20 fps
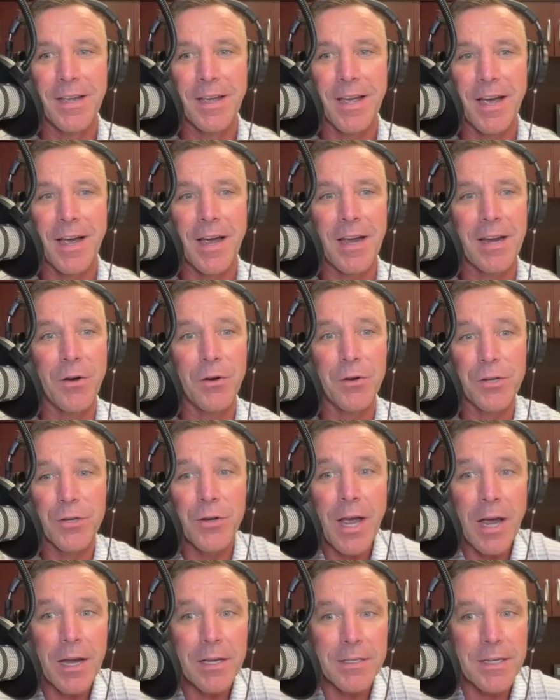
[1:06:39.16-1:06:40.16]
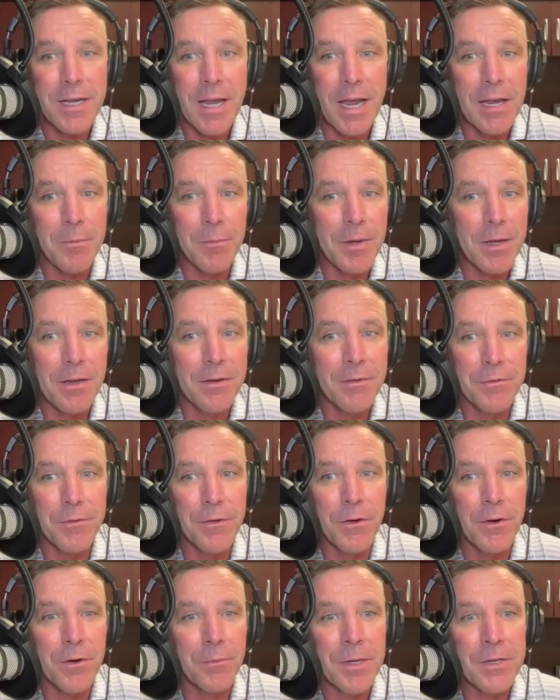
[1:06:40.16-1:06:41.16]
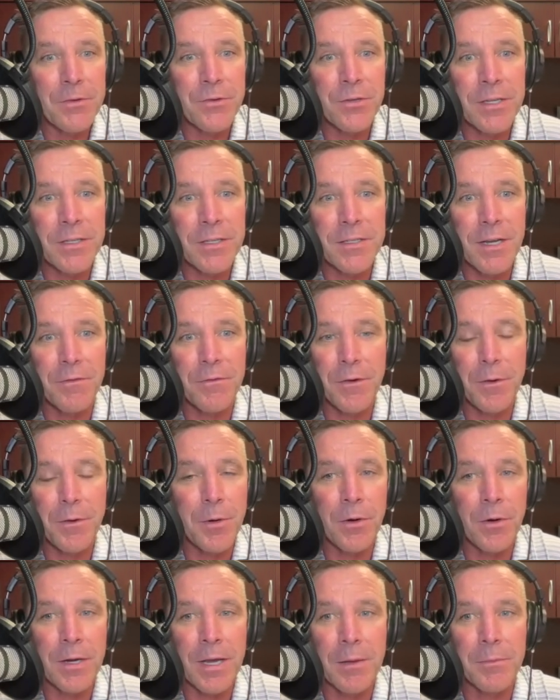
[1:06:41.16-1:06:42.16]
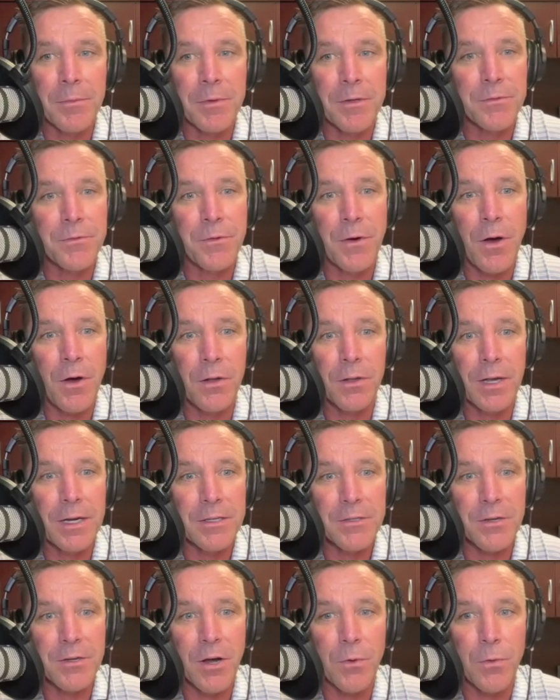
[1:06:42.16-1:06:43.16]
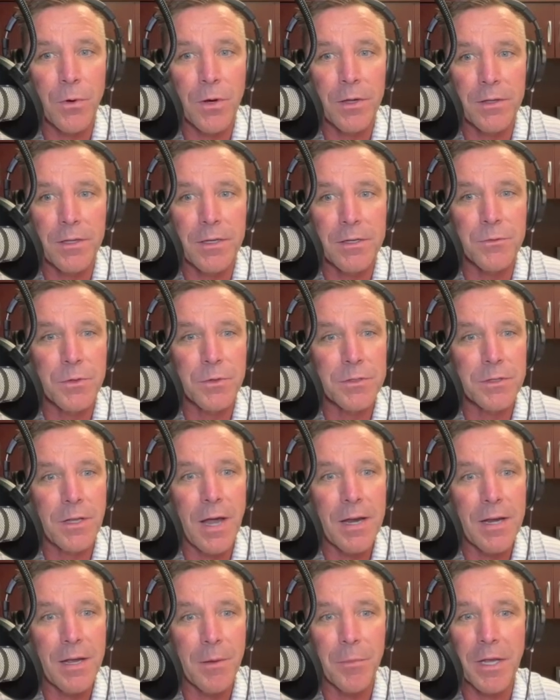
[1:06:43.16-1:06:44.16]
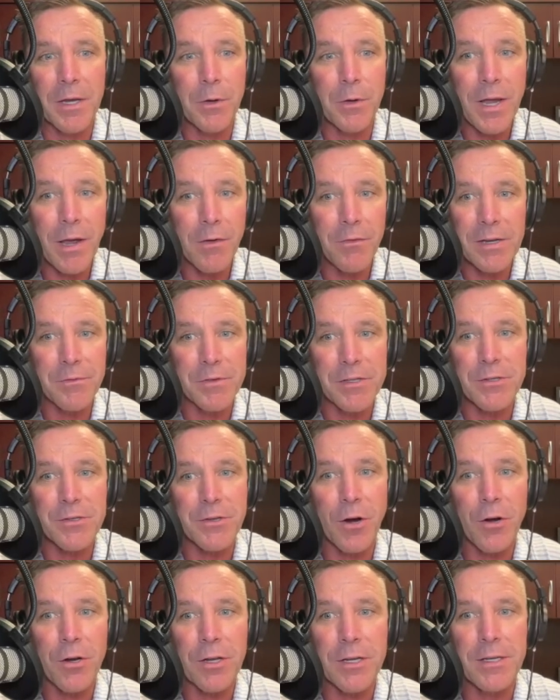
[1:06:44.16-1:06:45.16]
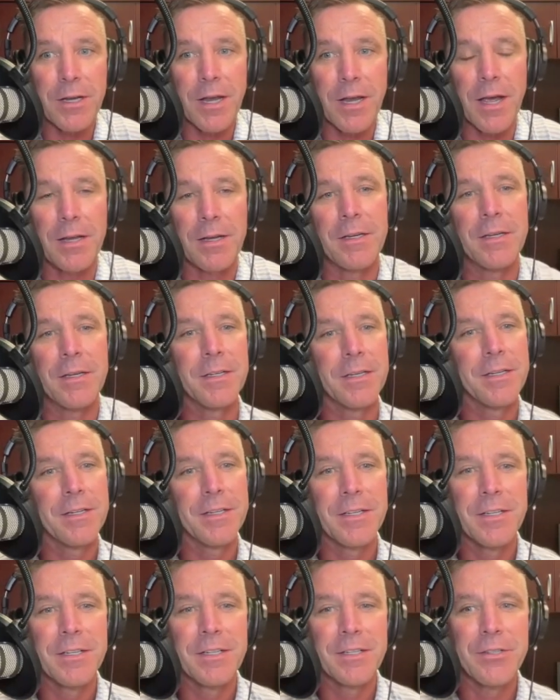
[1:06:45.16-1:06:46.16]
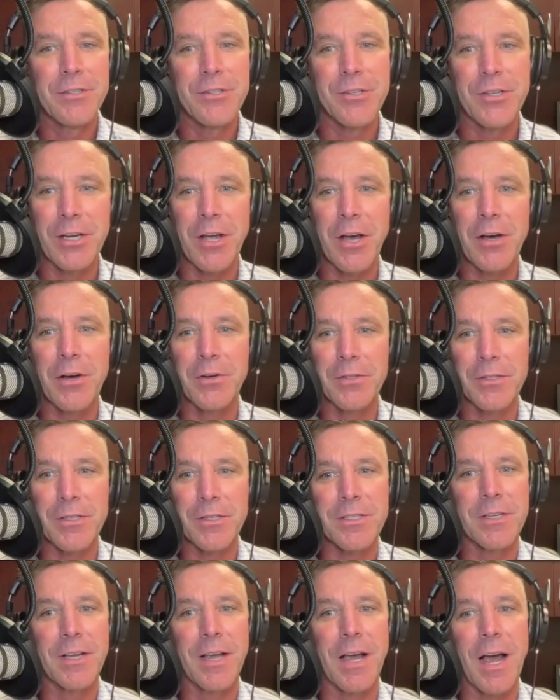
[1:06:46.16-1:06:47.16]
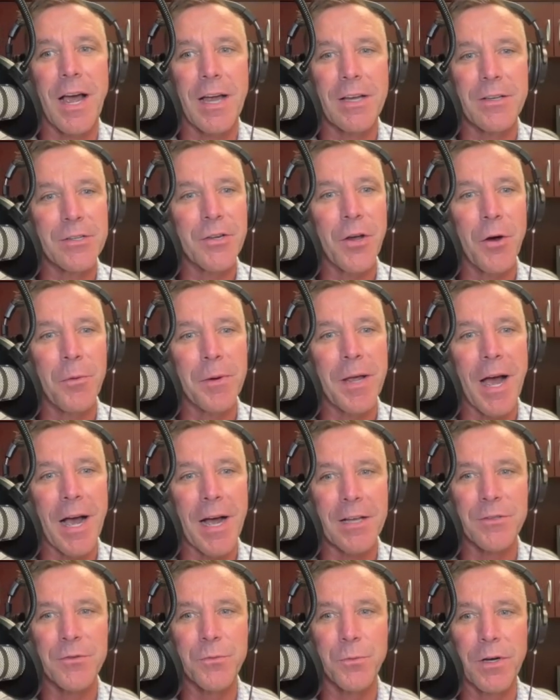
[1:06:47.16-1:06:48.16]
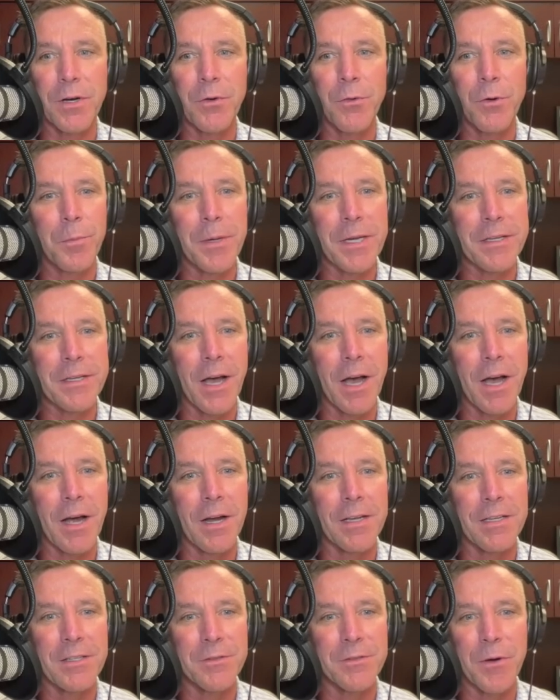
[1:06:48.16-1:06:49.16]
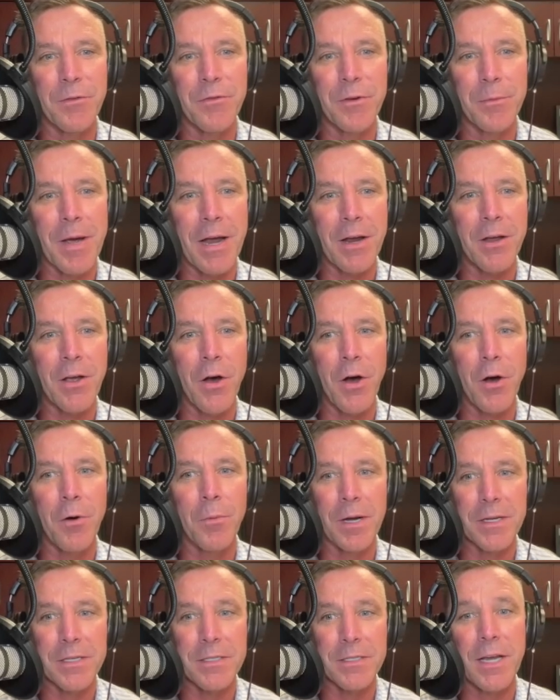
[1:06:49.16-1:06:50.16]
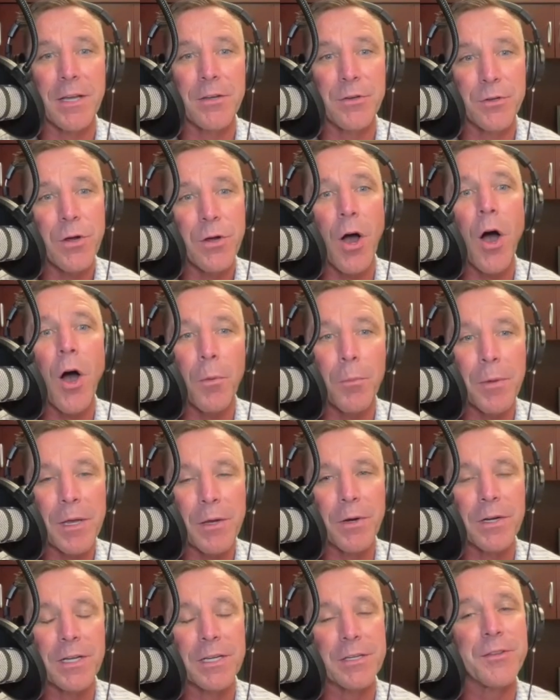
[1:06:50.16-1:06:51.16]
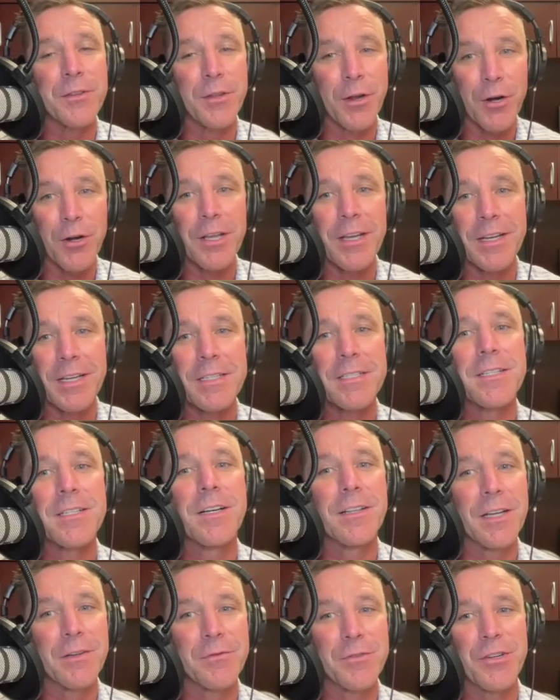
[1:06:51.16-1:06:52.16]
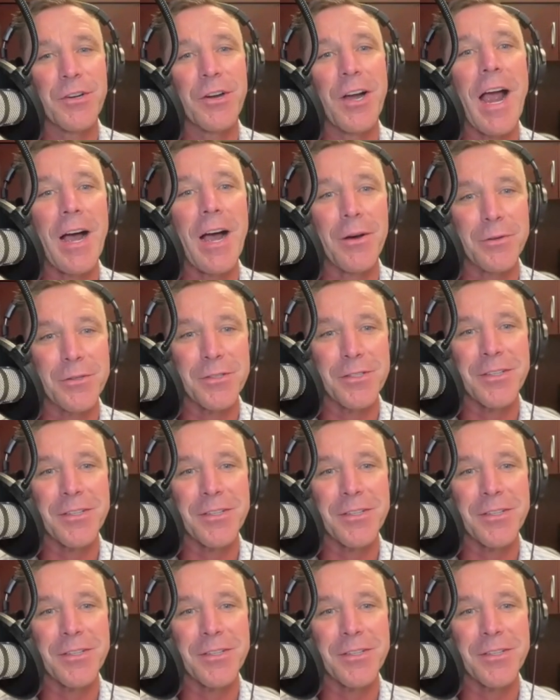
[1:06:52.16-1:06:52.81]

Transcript: I go, "You guys came in for Michigan State football game this fall and like saw what this was like." I'm like, "We haven't even started yet." She goes, "I just hope God's will be done. He's moving back home." I said, "You call me when he's 30 and he still lives in your house."